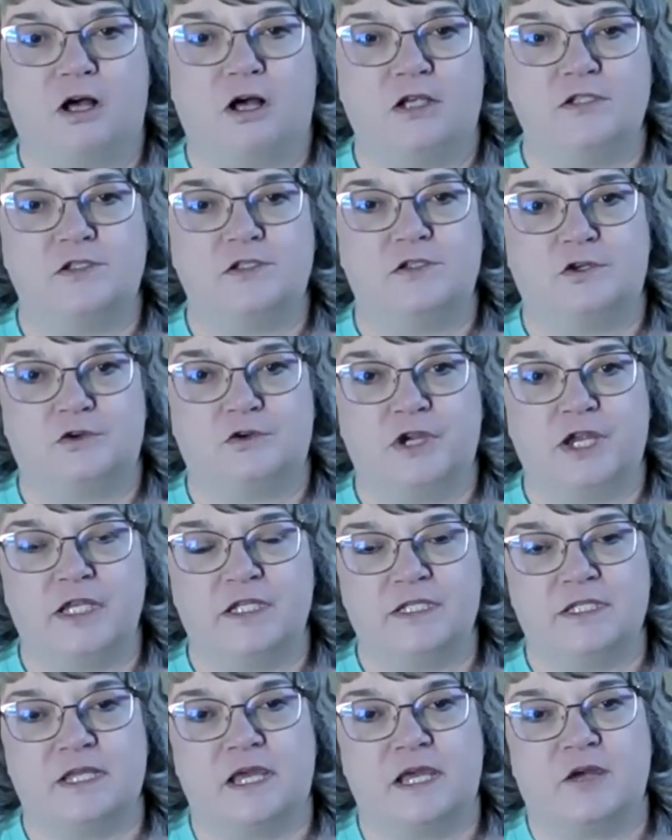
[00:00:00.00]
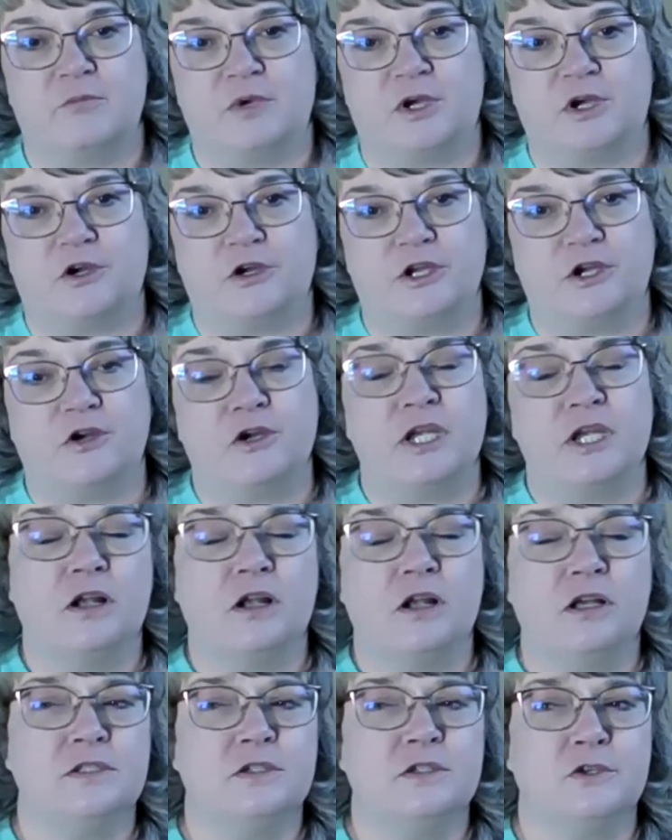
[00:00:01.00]
also creates that barrier. It
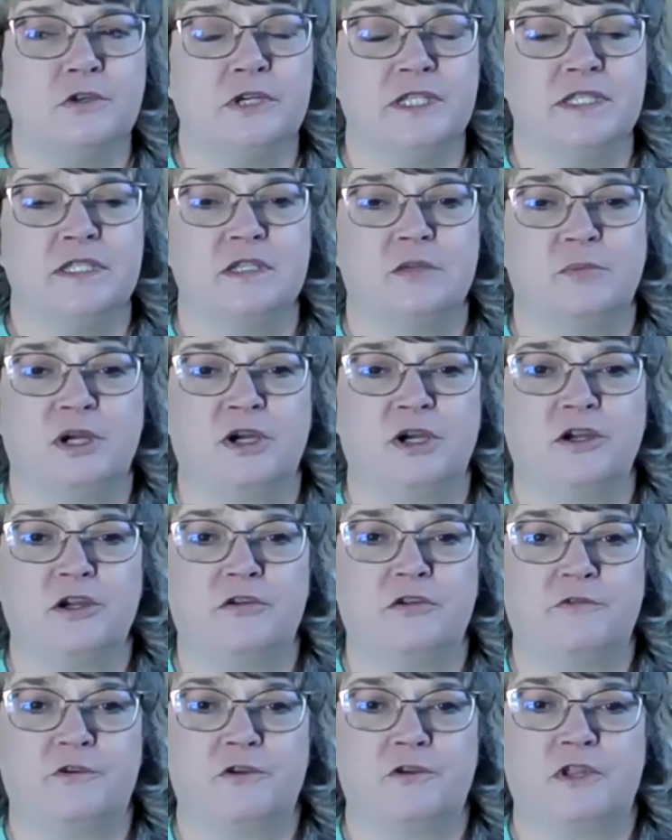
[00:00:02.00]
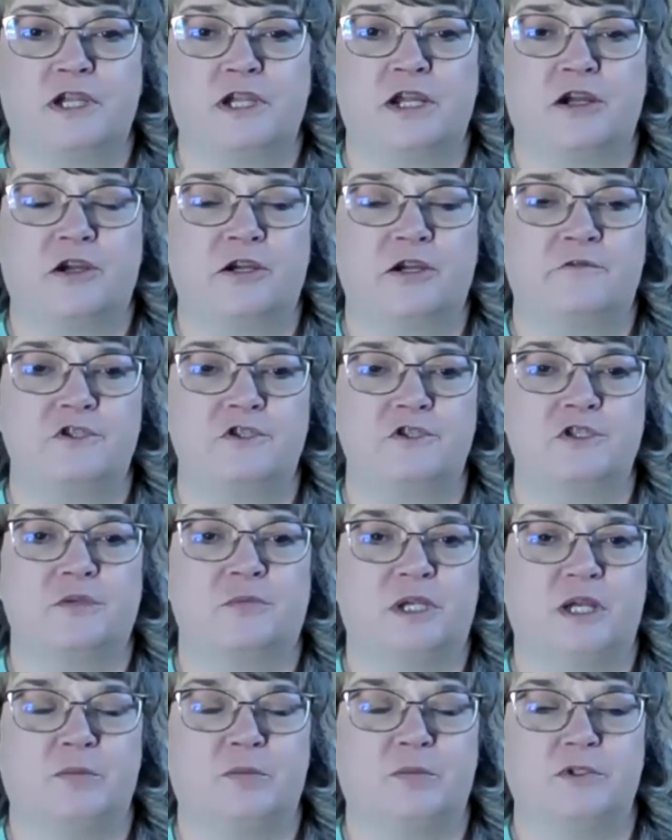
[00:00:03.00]
also creates the barrier for the caregivers to
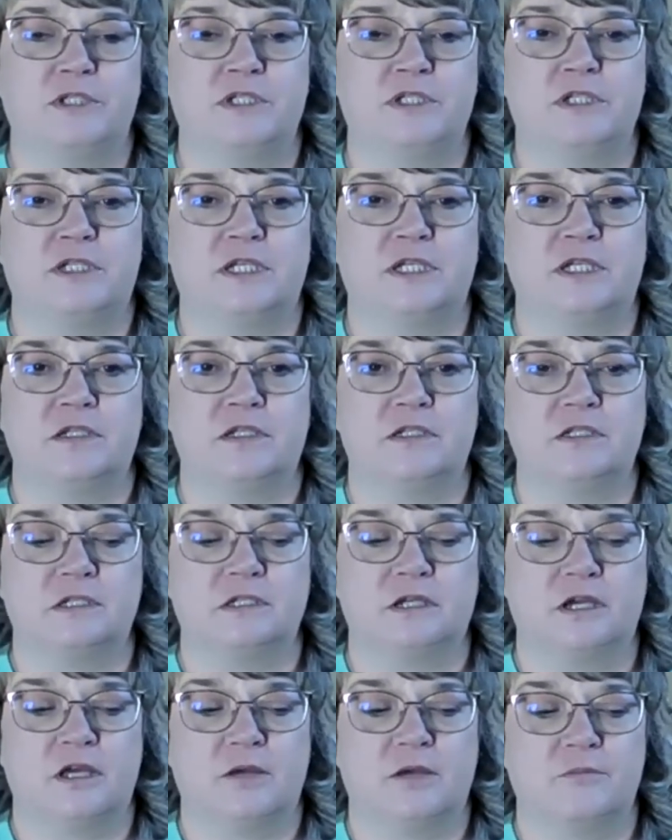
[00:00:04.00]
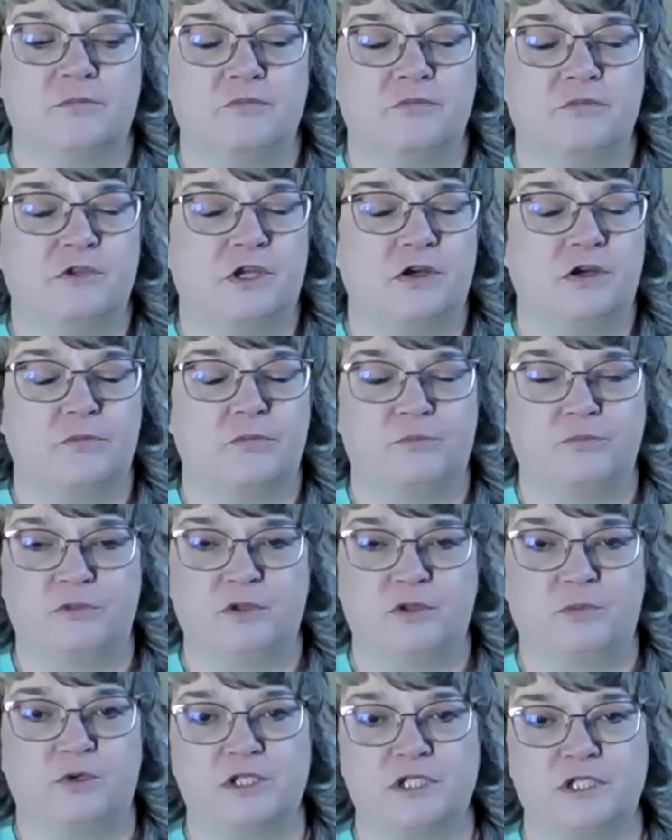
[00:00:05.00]
be able to get
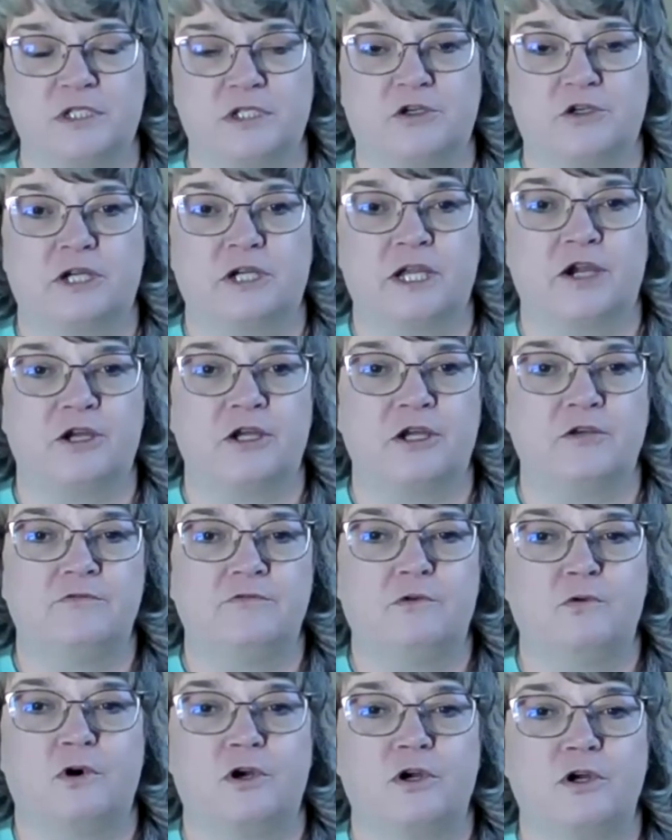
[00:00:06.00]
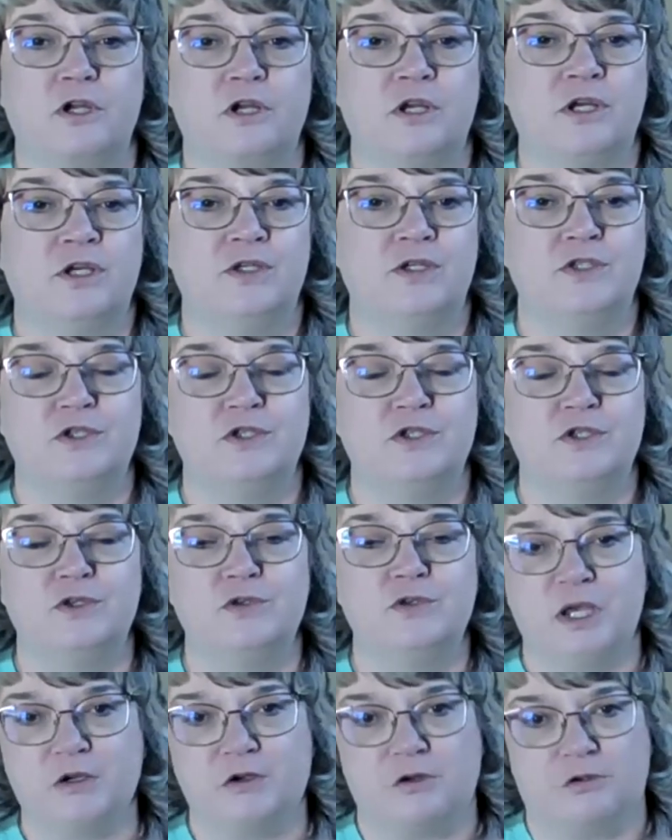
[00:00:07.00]
the person they're caring for to
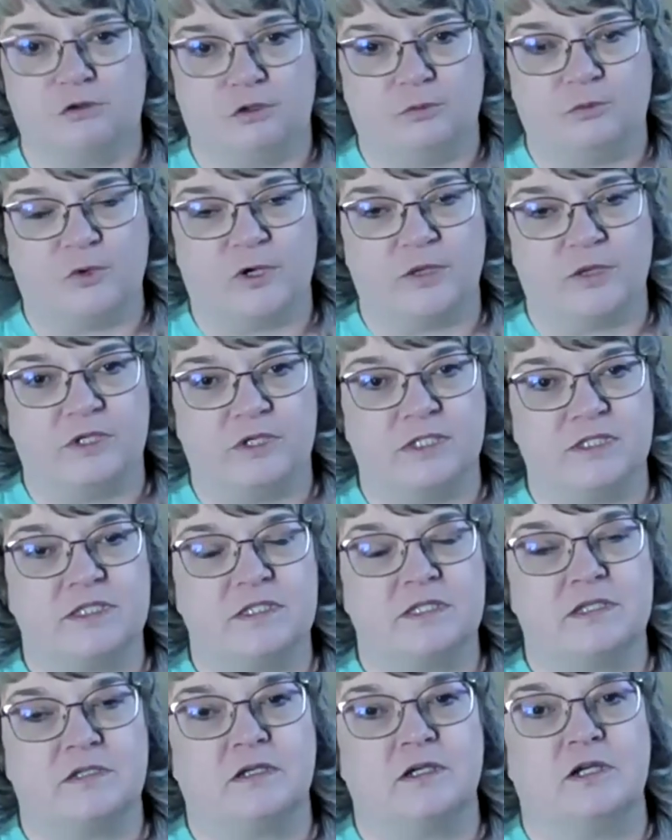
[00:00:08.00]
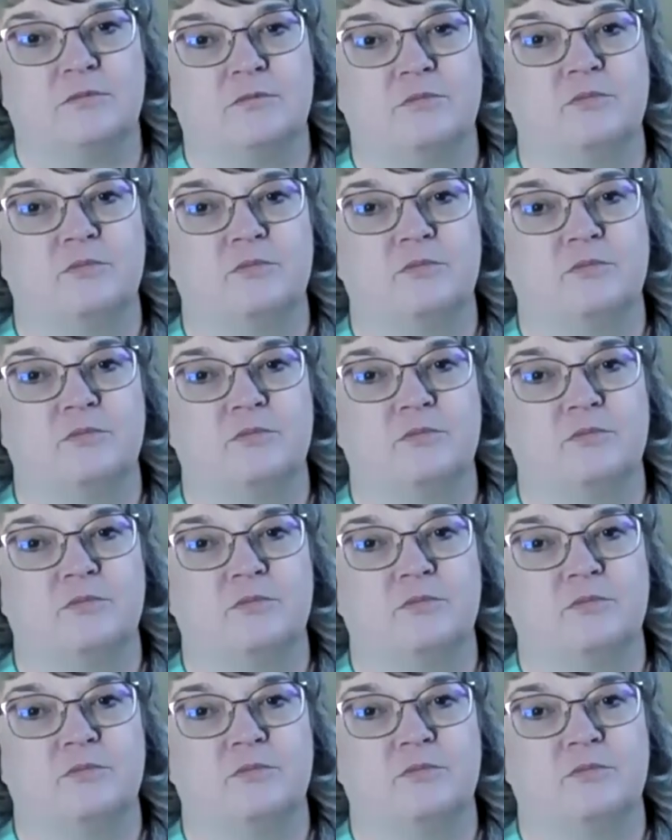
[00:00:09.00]
medical appointments.